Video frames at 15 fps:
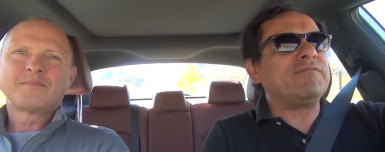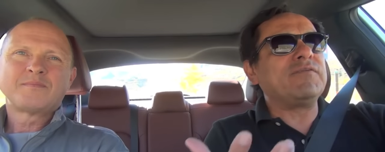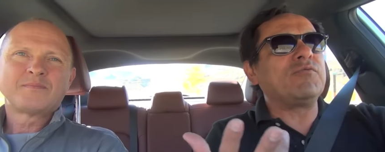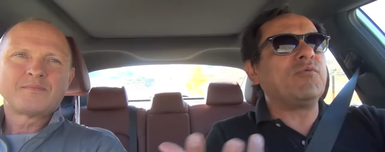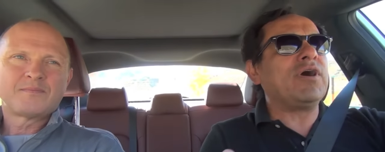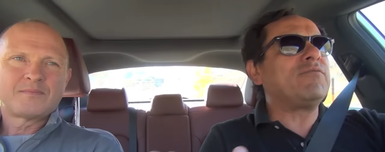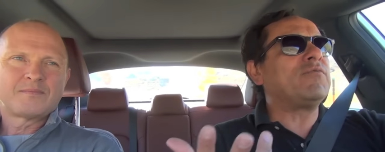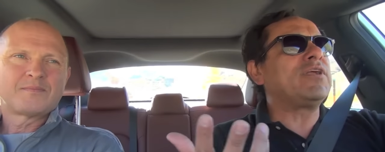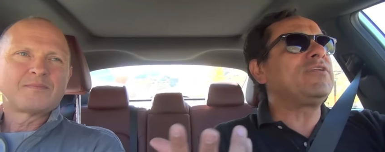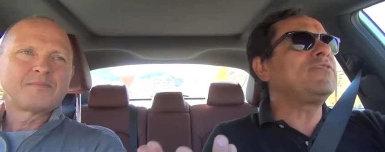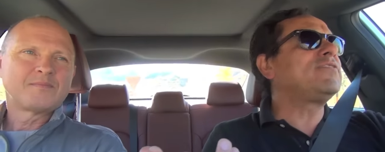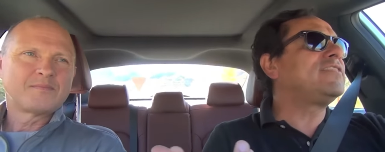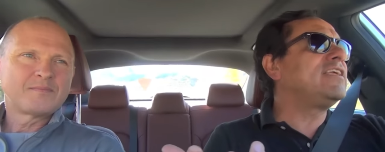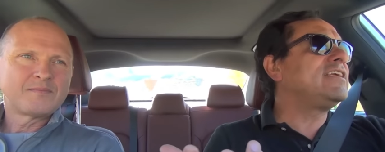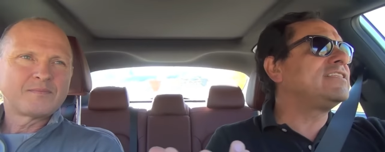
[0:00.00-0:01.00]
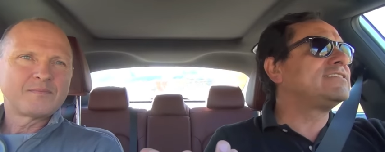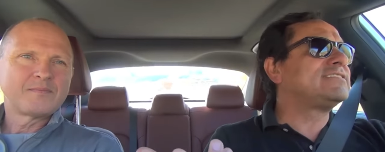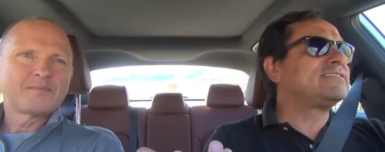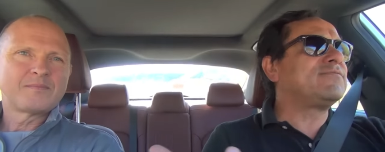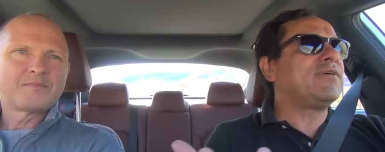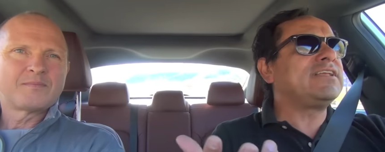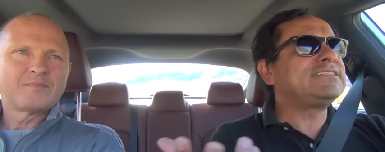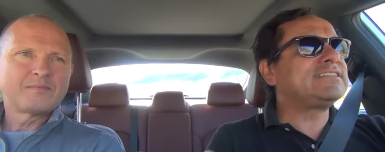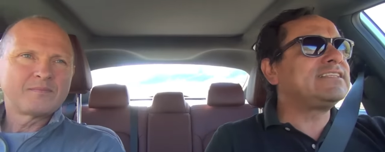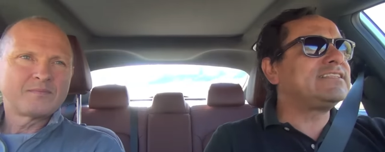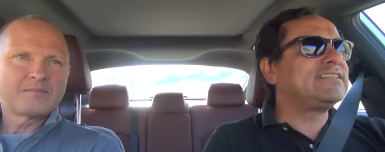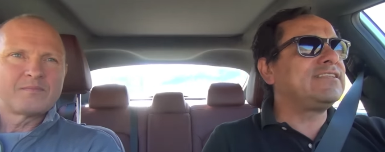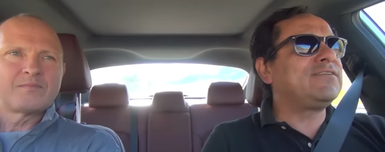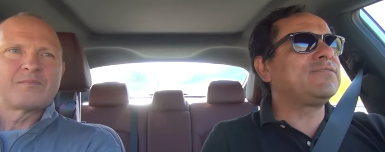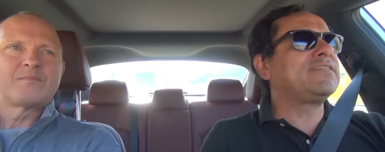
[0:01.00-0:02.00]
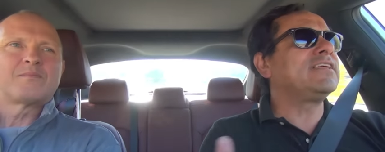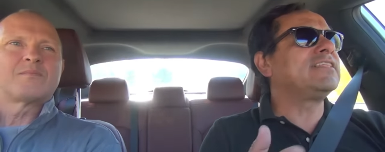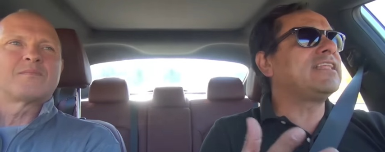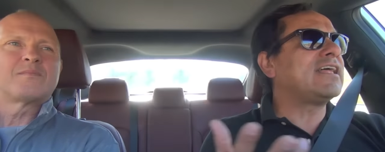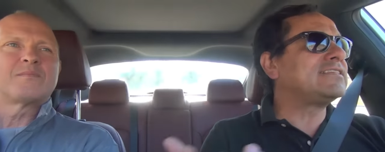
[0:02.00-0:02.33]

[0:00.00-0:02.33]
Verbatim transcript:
Speaker 1: what what you think? It's, why is you think